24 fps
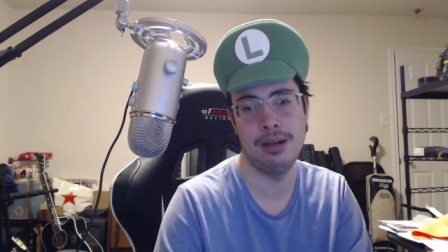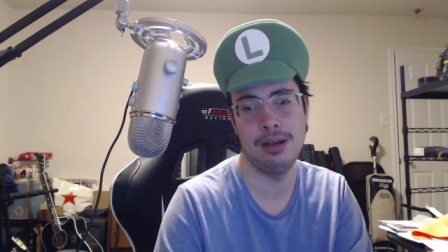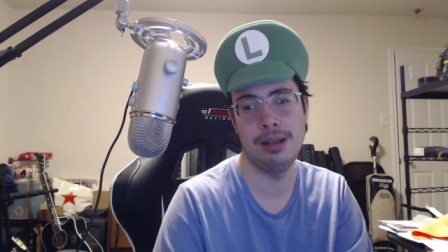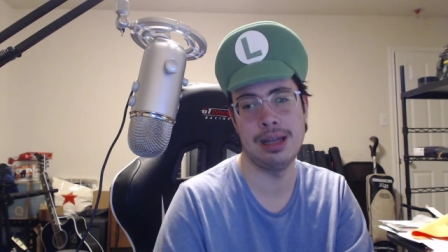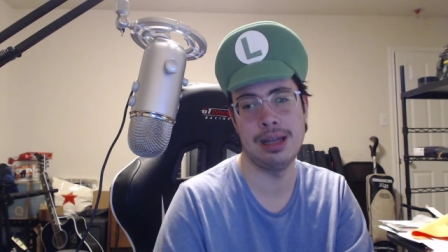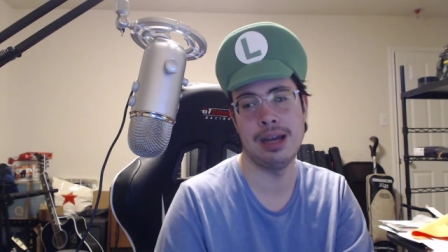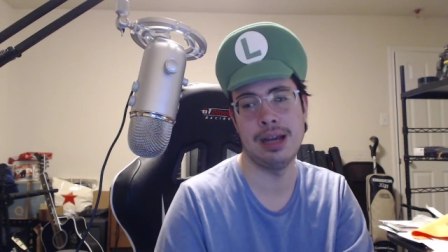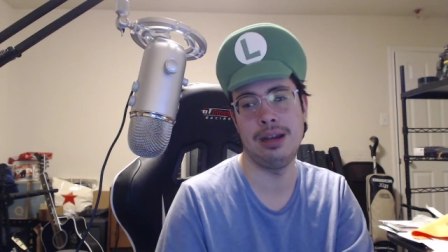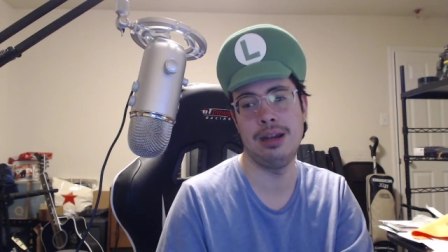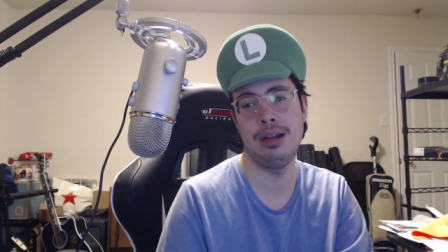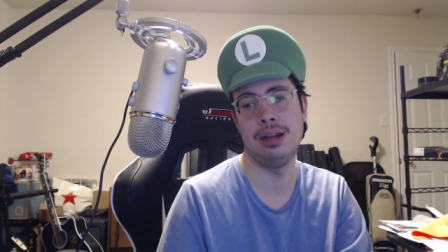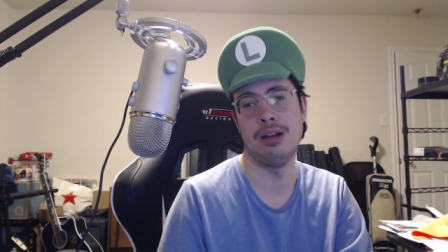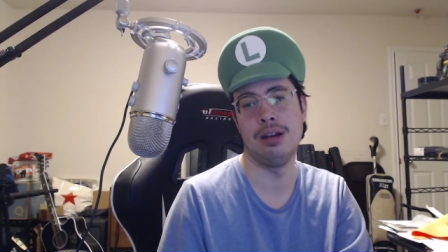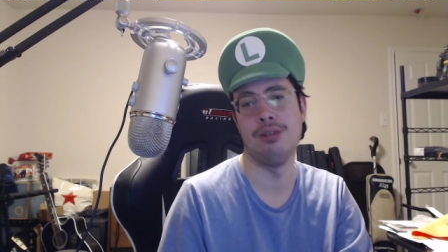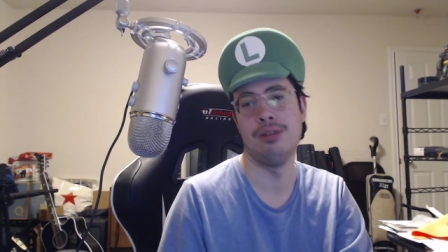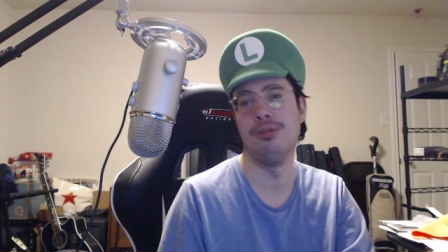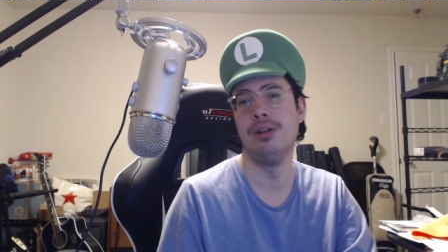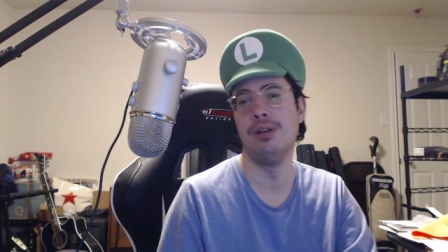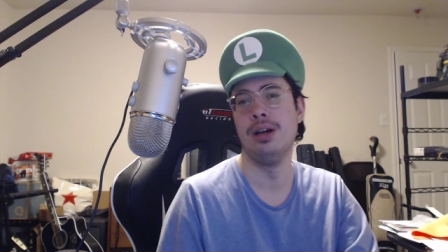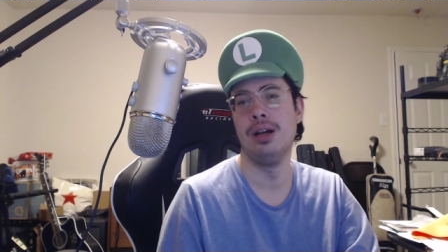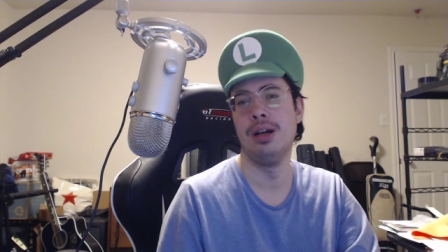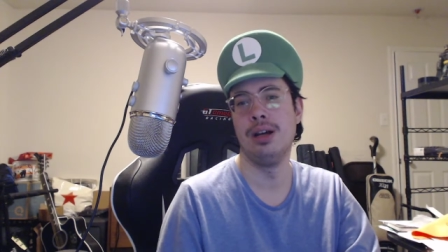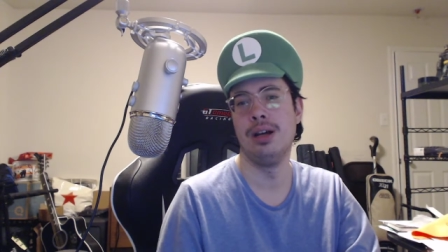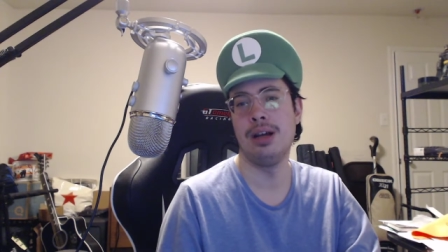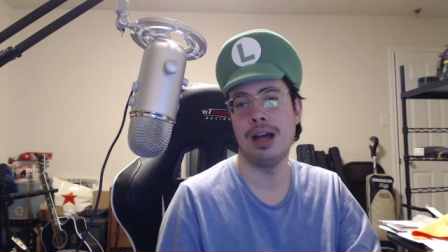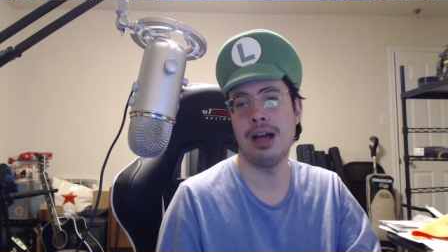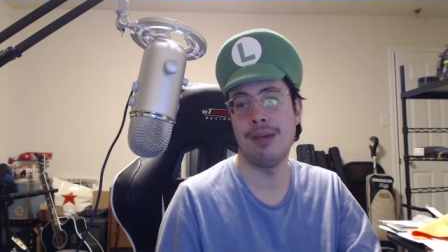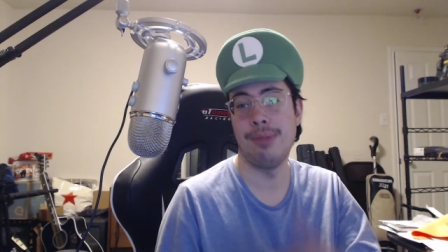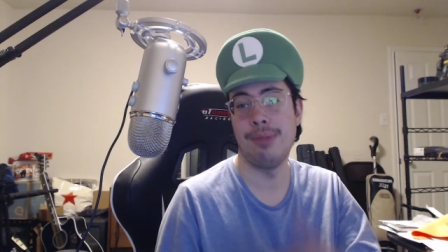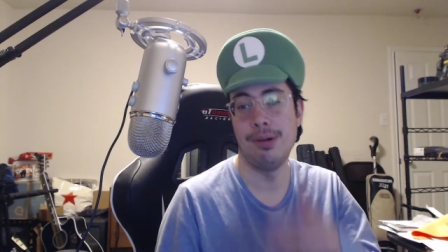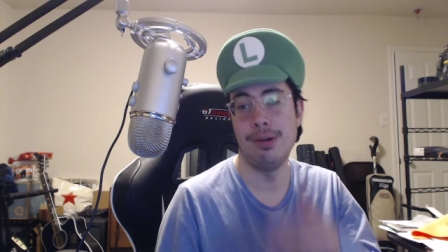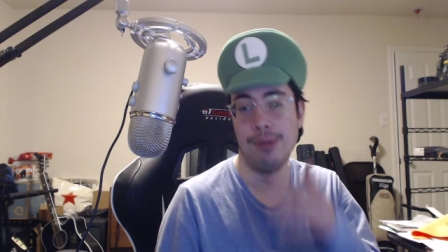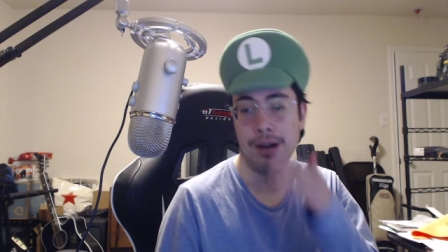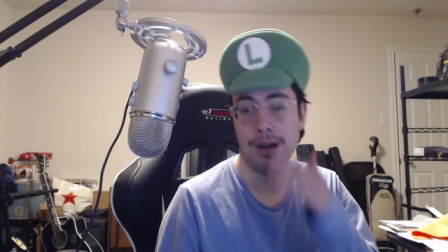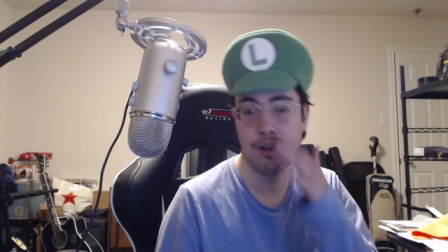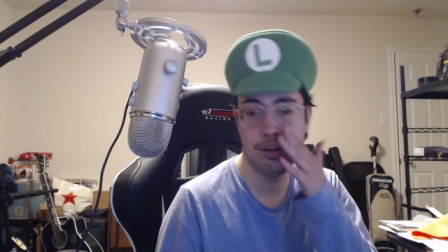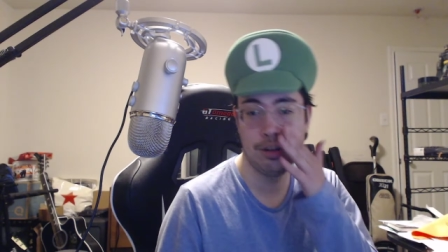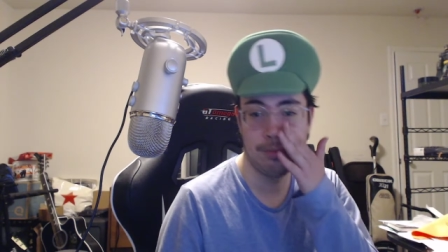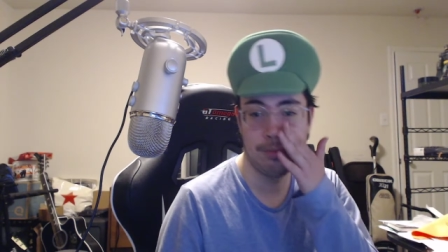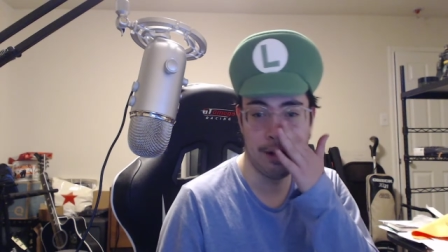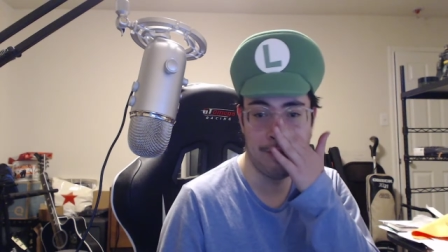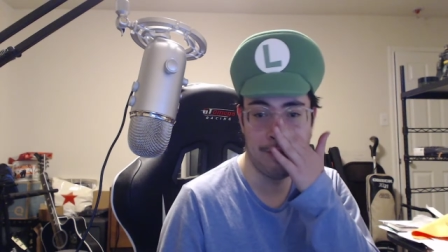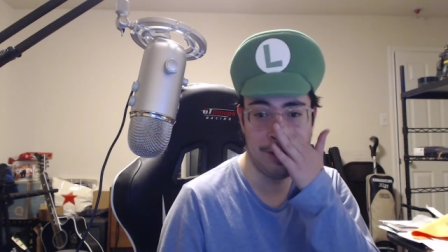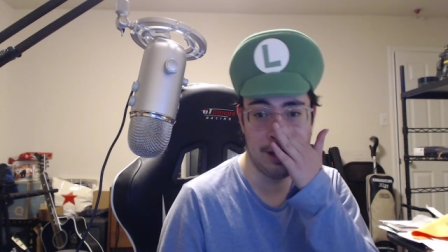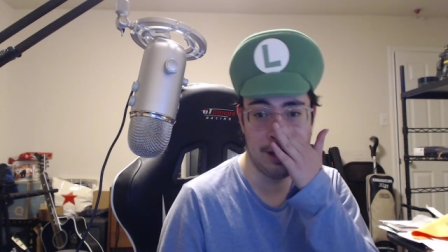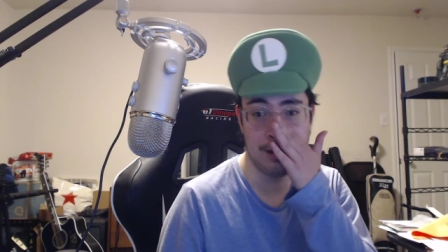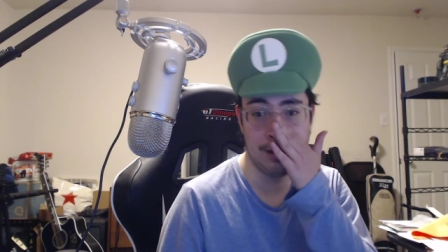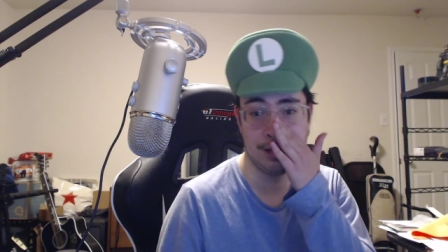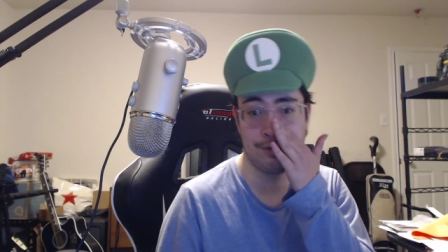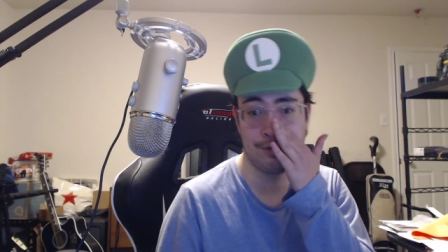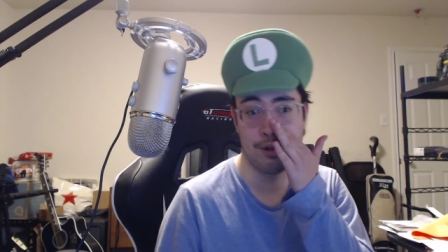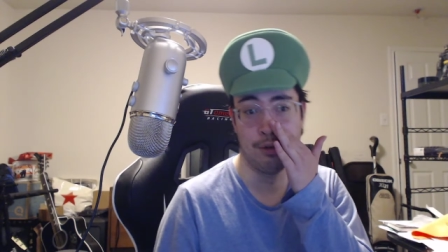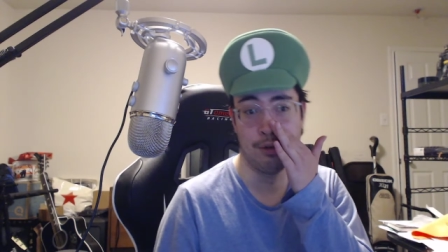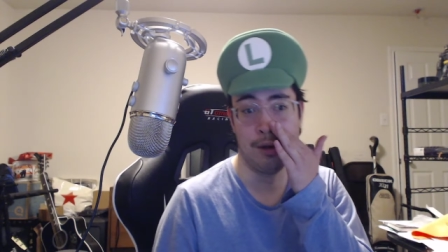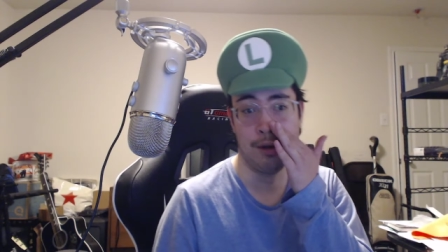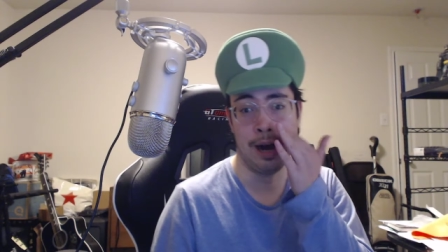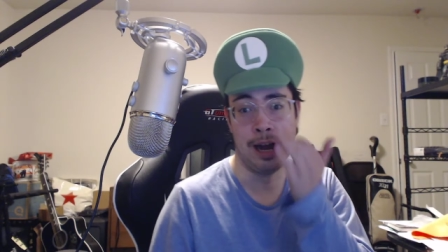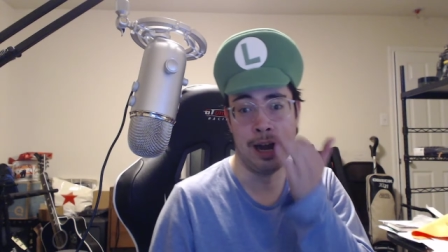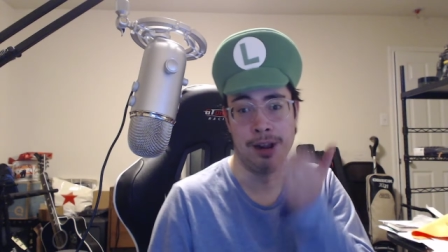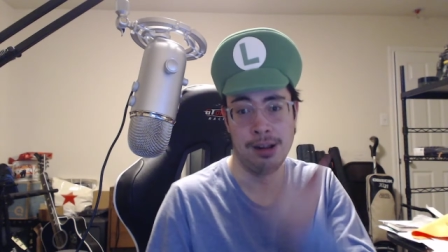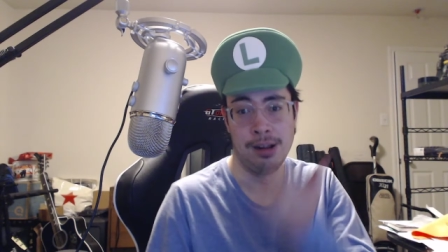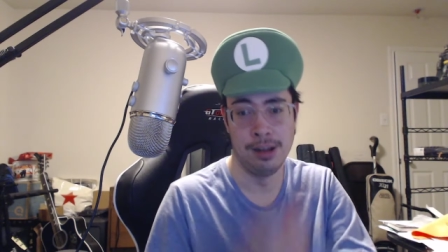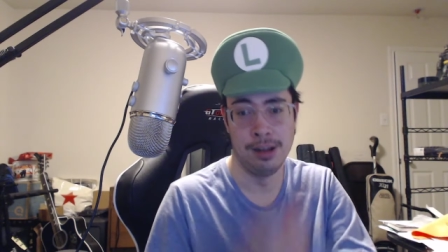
that you know have been watching my videos for a while.